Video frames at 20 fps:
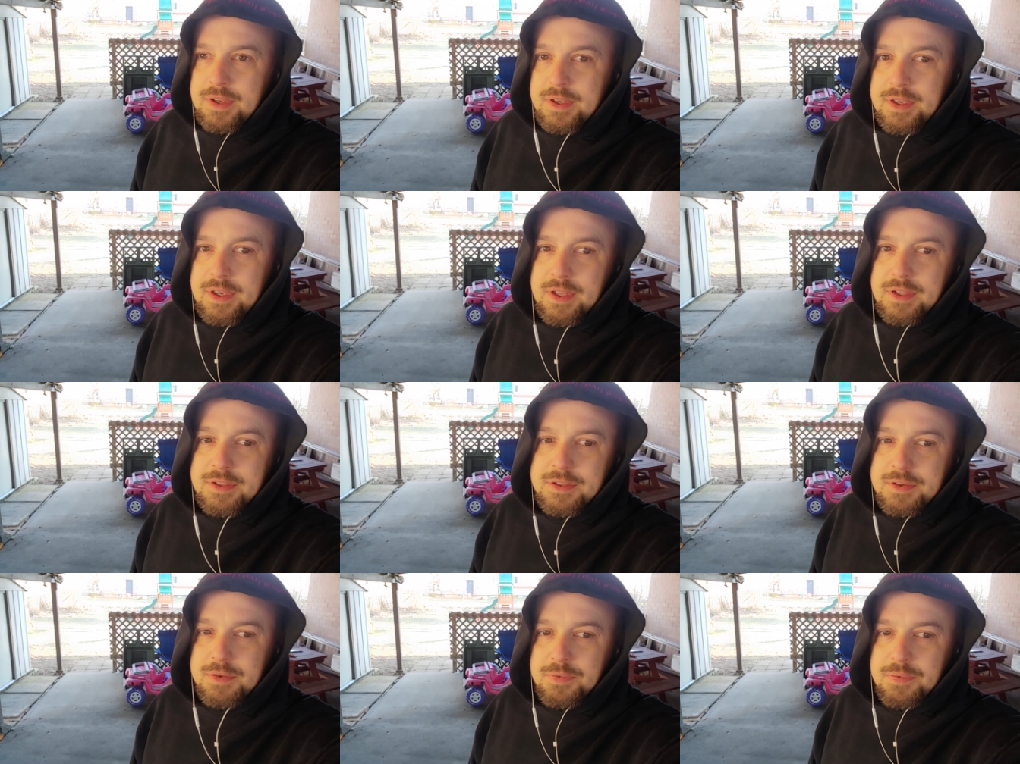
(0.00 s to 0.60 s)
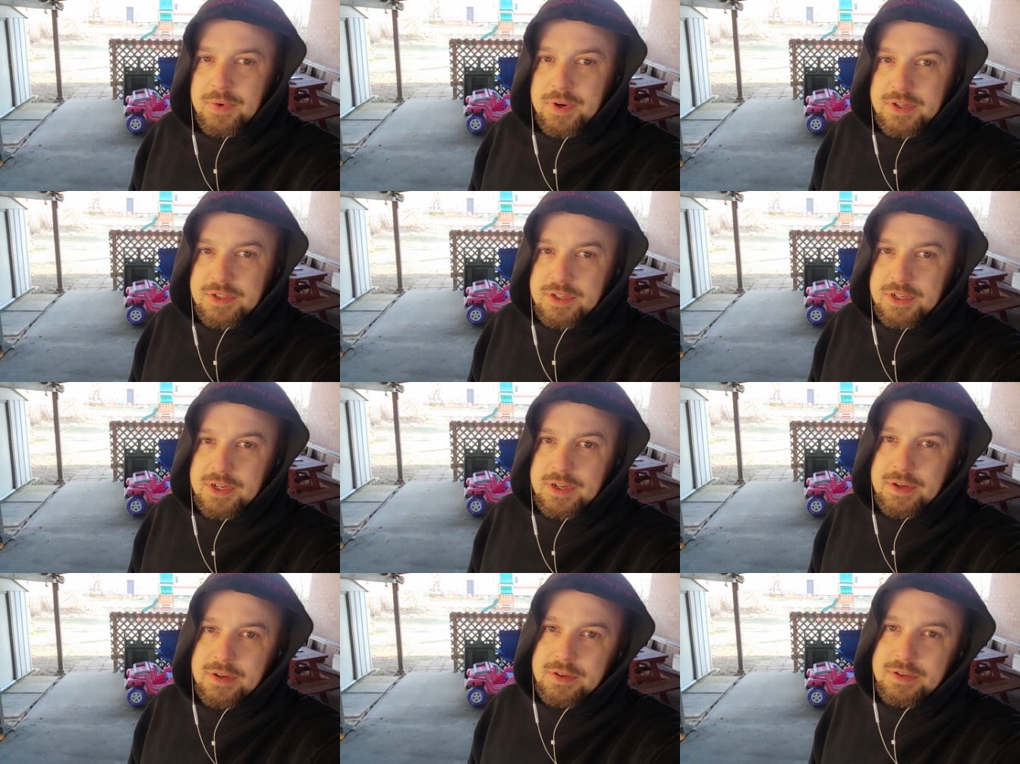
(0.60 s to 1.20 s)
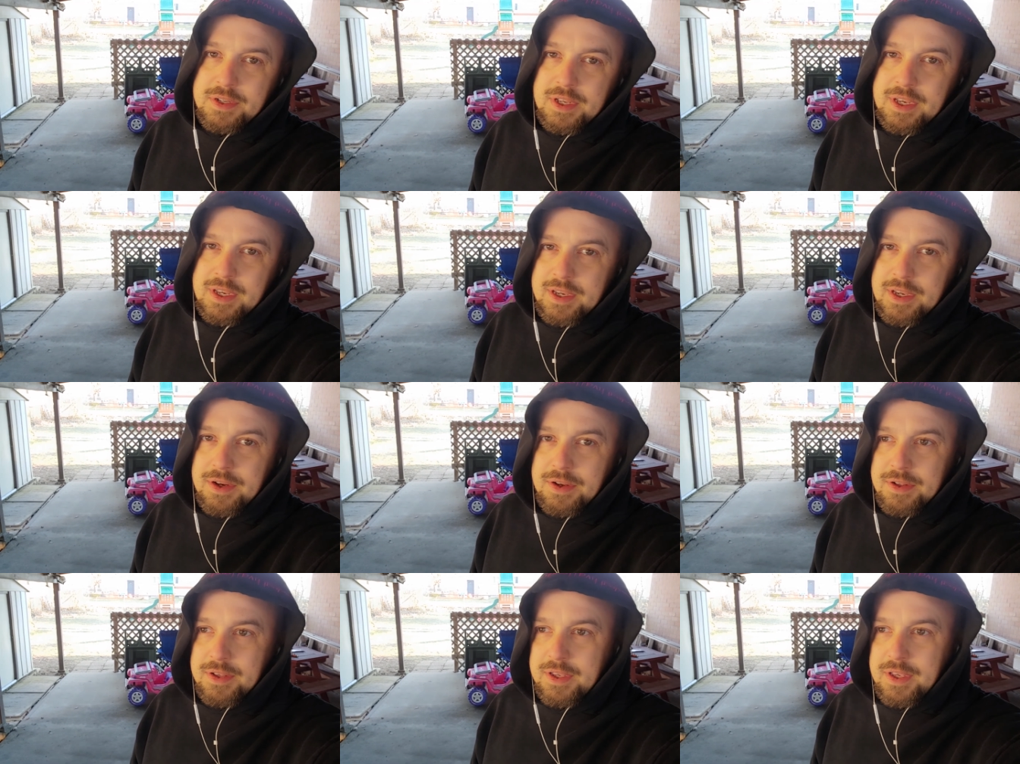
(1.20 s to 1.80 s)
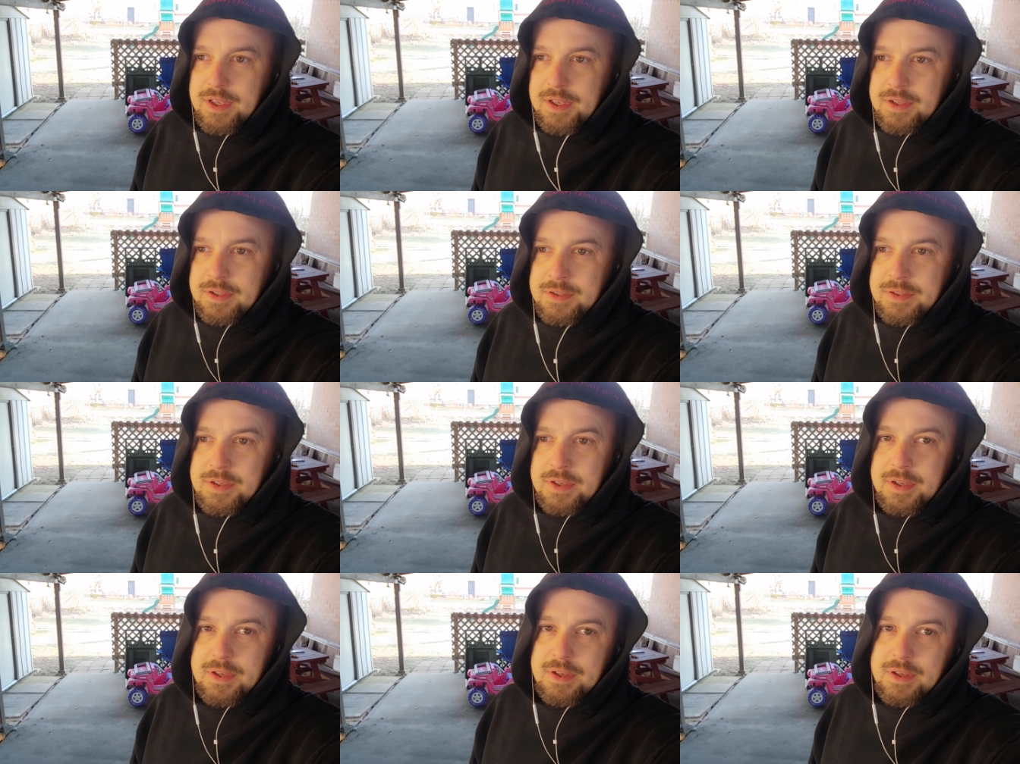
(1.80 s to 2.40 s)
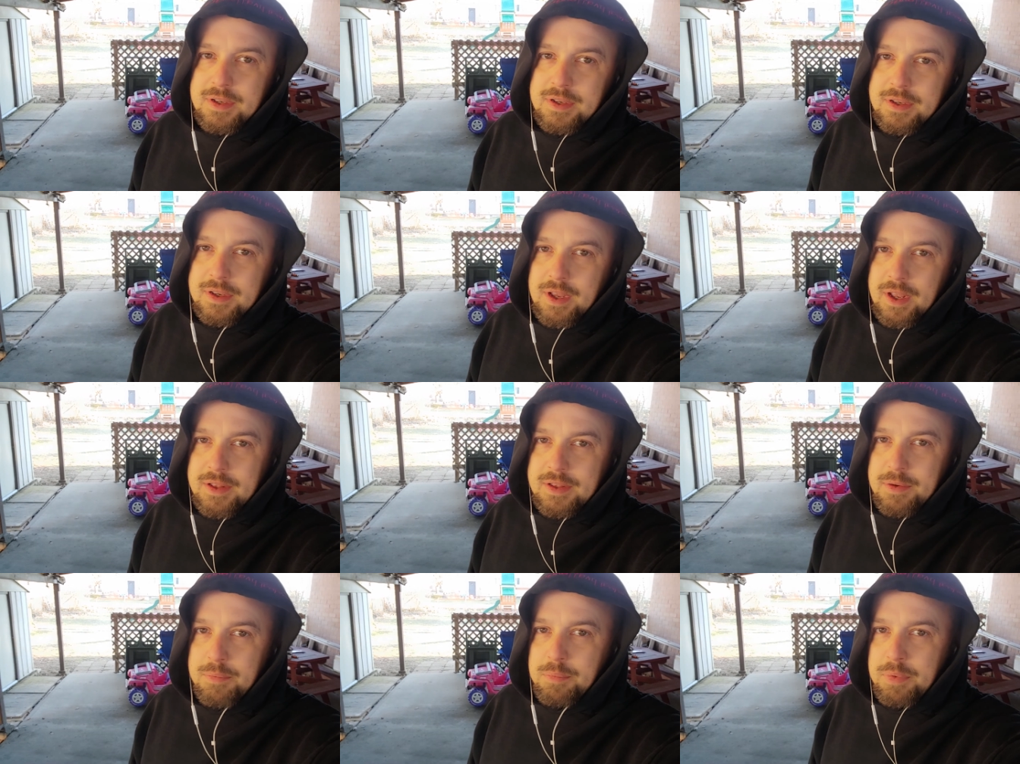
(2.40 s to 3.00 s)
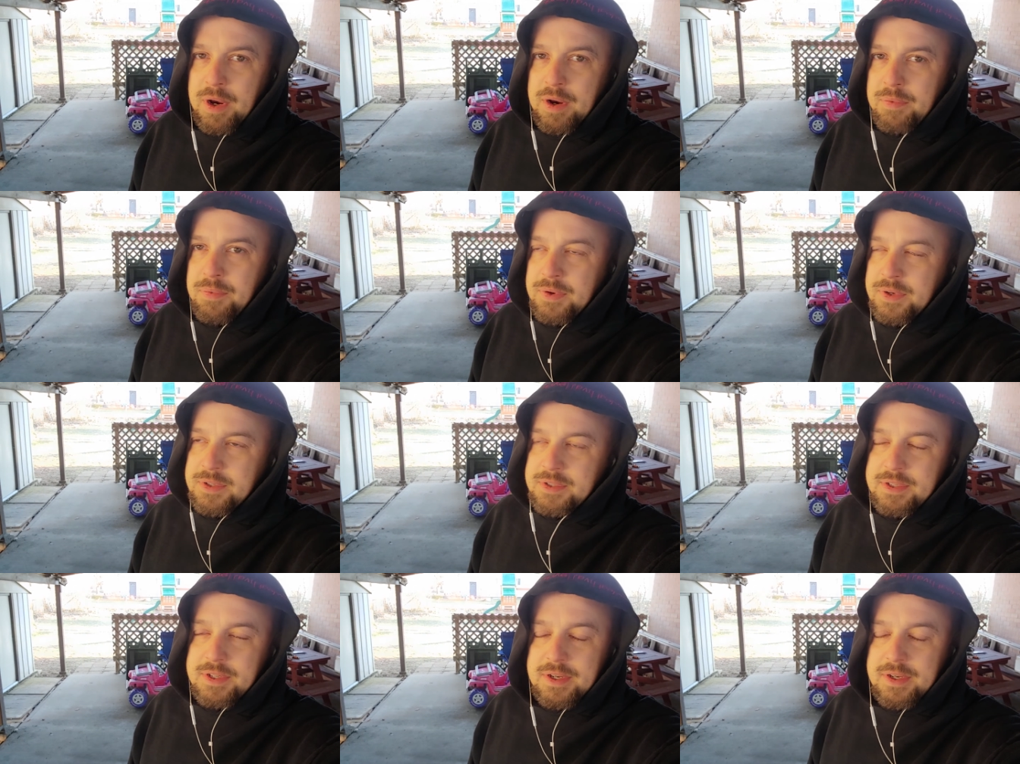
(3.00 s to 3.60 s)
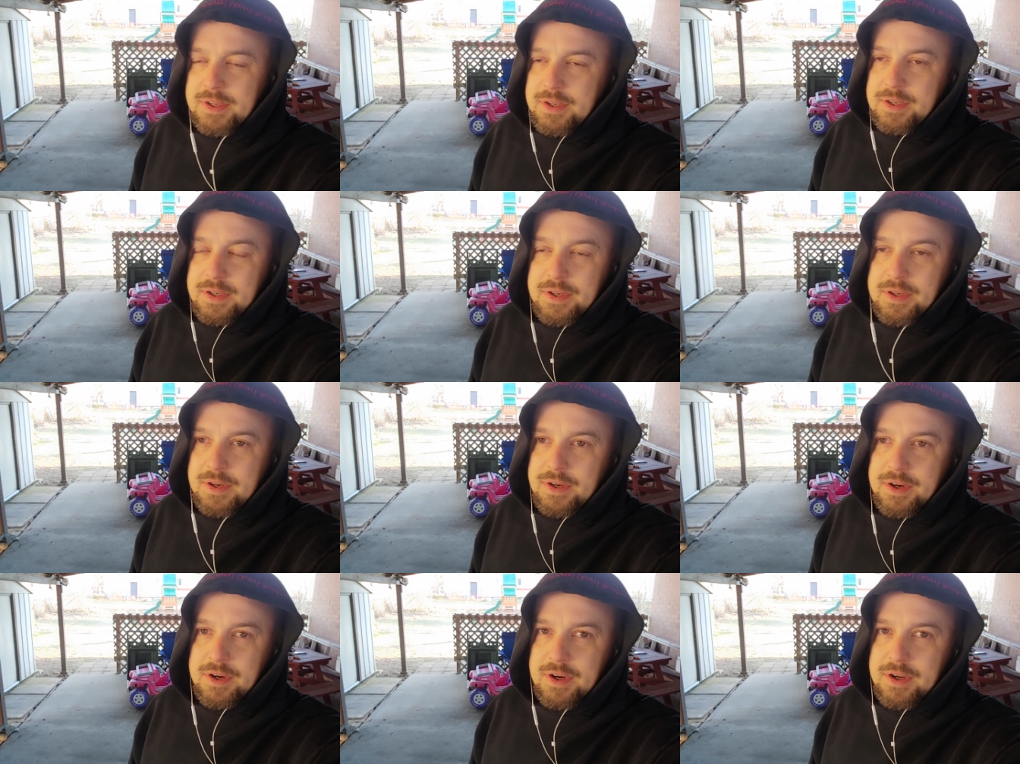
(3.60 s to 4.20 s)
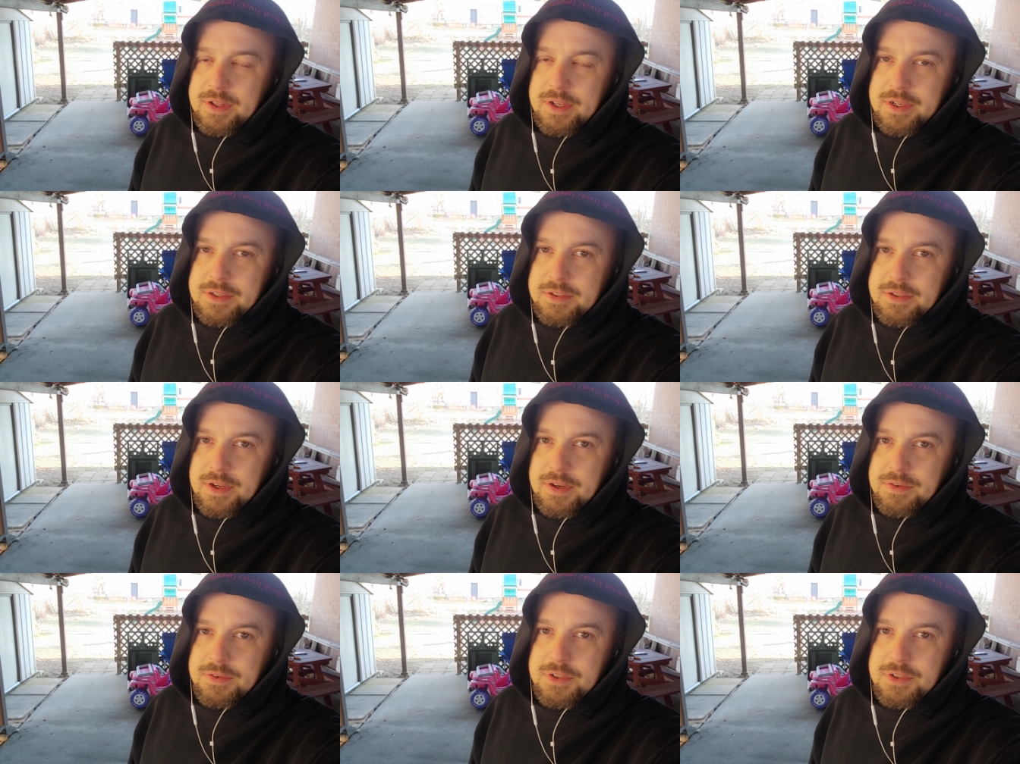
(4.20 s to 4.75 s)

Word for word: getting some fresh air, taking care of the kids, got them breakfast, all that stuff.